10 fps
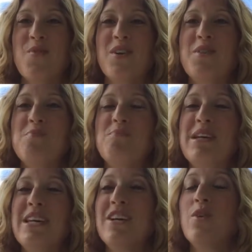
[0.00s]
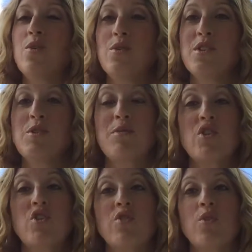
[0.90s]
One of the big goals,
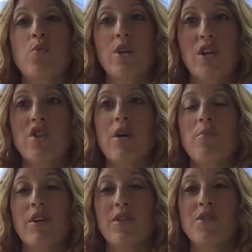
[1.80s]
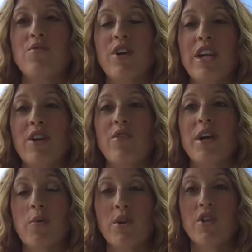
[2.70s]
especially during the workshop parts in reading and
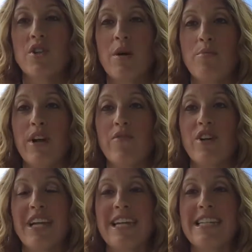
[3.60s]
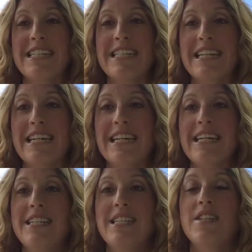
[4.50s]
writing workshop, right, for kids,
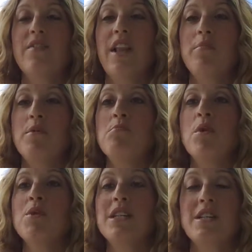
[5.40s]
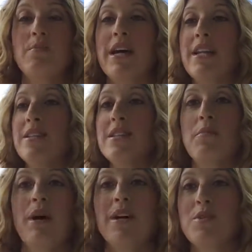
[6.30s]
is to develop the most independence they
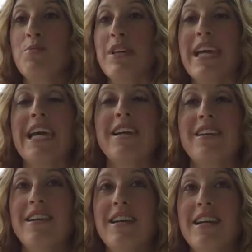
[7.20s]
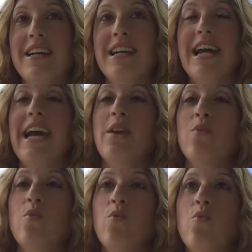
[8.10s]
possibly can.
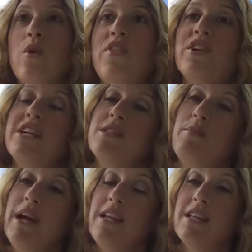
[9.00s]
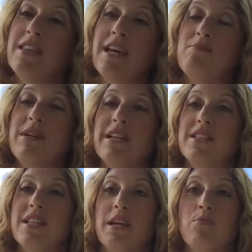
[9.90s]
And when they're independent, that means
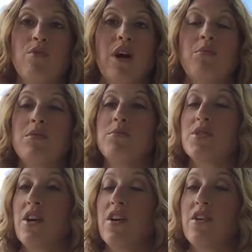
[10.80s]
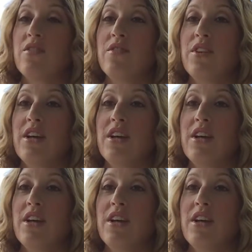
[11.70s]
that they problem solve,